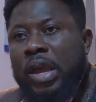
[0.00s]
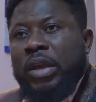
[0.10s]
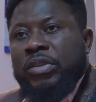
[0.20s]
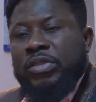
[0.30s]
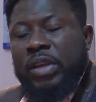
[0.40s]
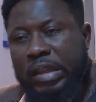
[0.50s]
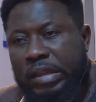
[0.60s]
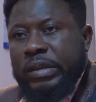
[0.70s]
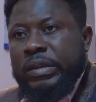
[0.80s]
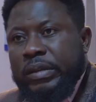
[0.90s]

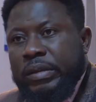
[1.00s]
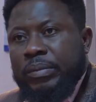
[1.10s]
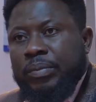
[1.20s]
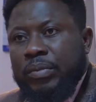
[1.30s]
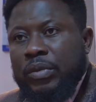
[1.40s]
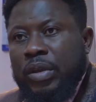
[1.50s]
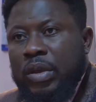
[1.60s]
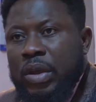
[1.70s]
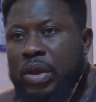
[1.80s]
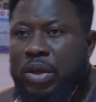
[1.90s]
Exactly.
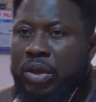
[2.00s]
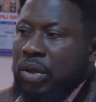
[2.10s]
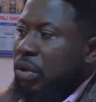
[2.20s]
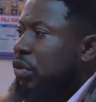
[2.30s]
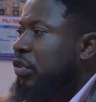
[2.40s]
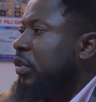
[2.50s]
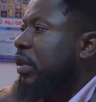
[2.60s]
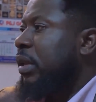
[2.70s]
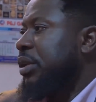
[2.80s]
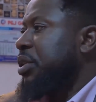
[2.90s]
You
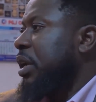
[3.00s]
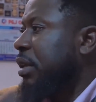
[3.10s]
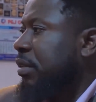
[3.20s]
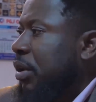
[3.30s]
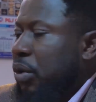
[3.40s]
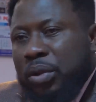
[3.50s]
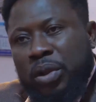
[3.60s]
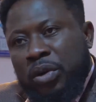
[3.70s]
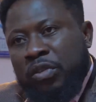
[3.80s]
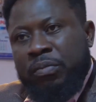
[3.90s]
see that she has a whole
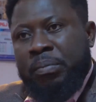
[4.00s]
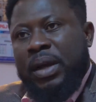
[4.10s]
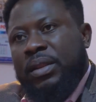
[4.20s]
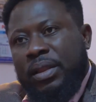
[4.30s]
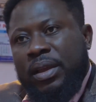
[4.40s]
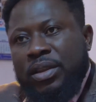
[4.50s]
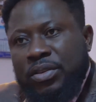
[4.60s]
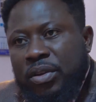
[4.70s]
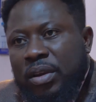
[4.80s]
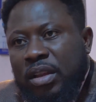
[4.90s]
lot of bad
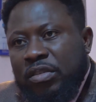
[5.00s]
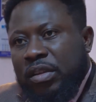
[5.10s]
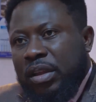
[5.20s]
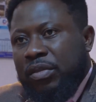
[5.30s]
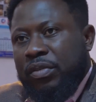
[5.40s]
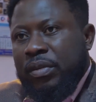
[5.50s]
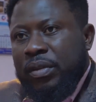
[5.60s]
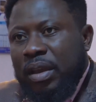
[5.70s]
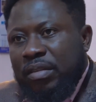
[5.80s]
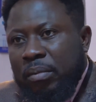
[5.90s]
things on her sleeve.
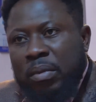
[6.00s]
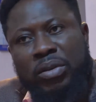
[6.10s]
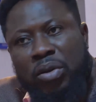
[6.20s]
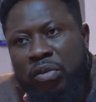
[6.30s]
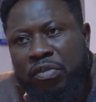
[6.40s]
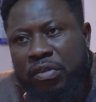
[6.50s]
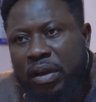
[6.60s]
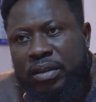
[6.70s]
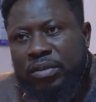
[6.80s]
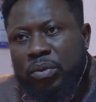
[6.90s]
As a matter of
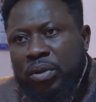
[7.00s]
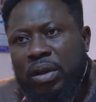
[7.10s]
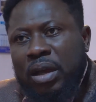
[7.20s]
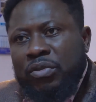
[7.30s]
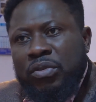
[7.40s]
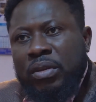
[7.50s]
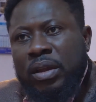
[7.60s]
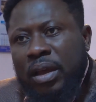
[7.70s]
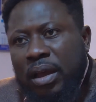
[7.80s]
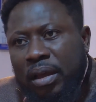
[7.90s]
fact, we don't have to
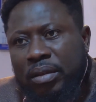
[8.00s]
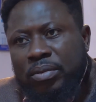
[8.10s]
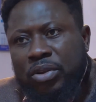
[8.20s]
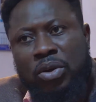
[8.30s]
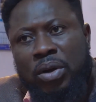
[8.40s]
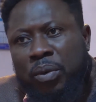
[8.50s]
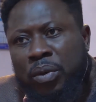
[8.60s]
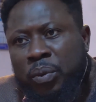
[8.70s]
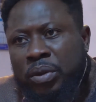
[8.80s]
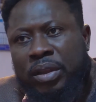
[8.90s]
let her go
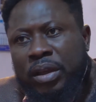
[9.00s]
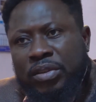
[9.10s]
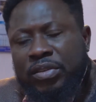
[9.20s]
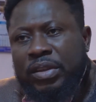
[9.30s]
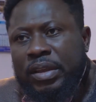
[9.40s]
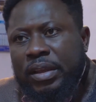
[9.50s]
away with this.